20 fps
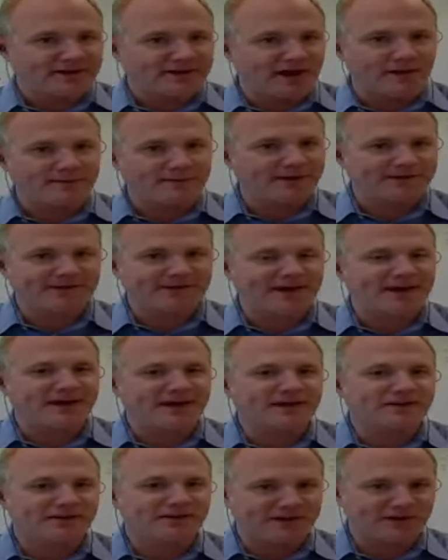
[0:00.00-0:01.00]
Now, I'm not
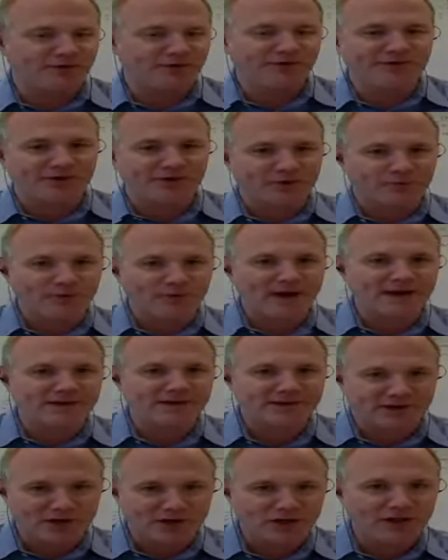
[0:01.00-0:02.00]
saying deals that are ready
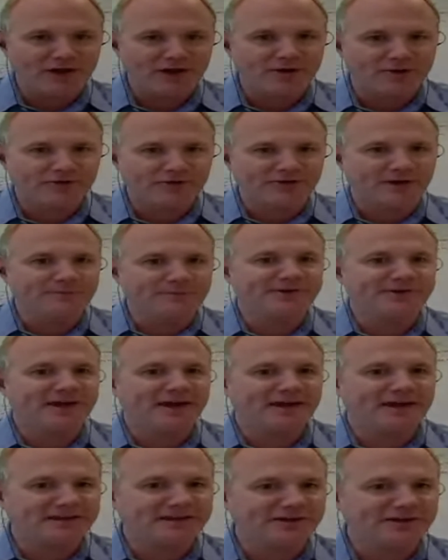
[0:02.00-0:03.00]
to close, I'm
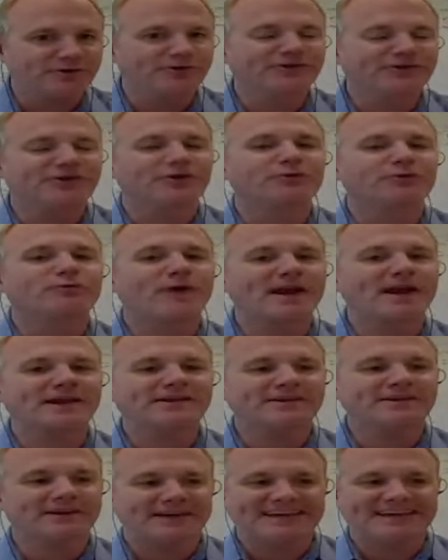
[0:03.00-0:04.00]
saying deals that are
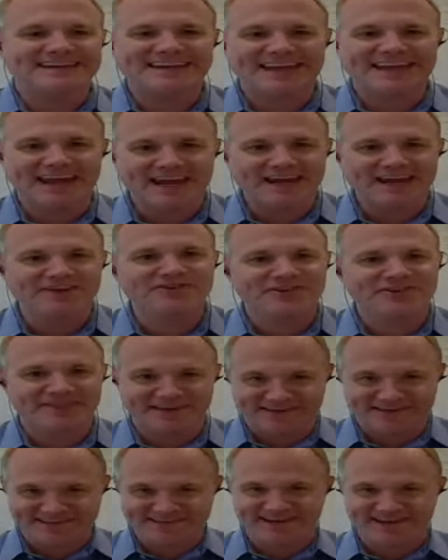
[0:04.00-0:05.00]
ready to engage in
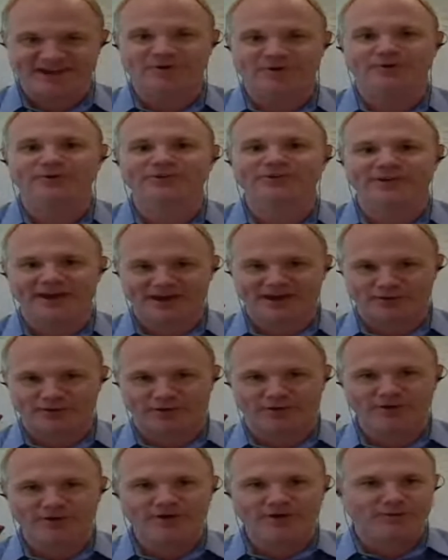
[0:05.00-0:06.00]
the sales cycle,
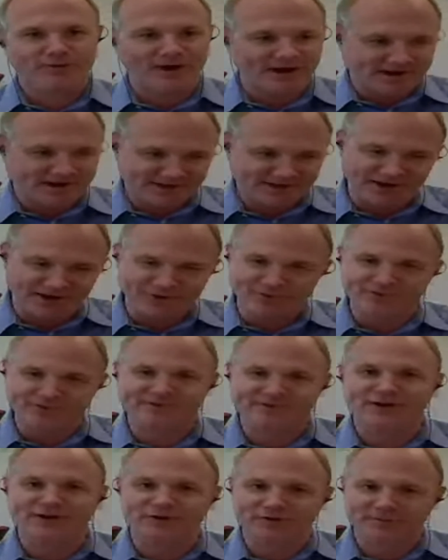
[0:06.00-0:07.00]
mm-hmm. right? Because that's what
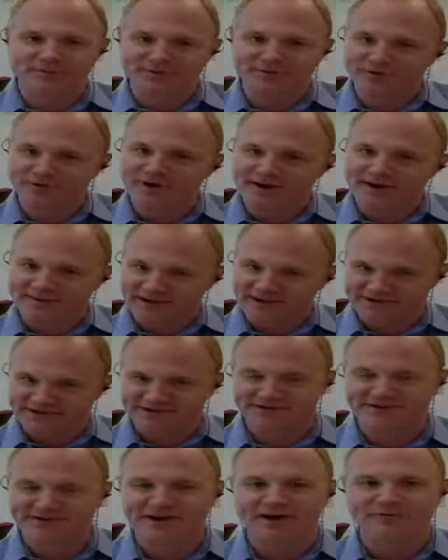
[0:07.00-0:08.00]
sales reps are great that
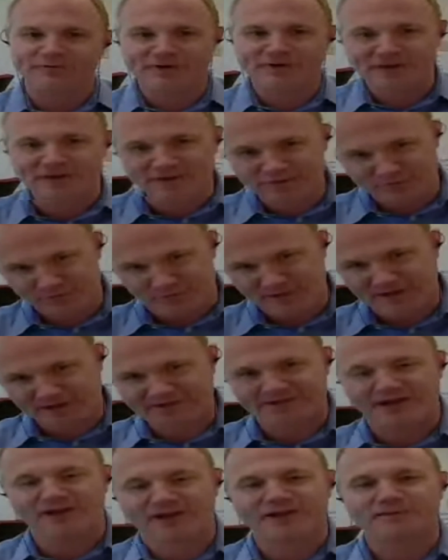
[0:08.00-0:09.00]
discovery through that
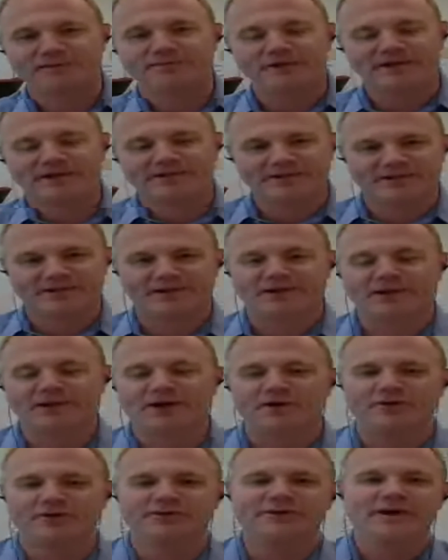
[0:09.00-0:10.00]
selling piece to the
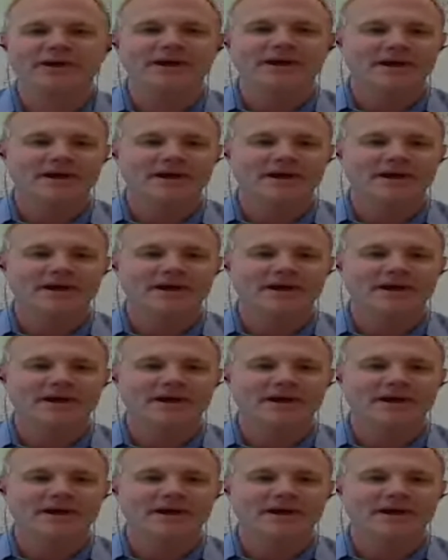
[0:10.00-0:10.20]
close.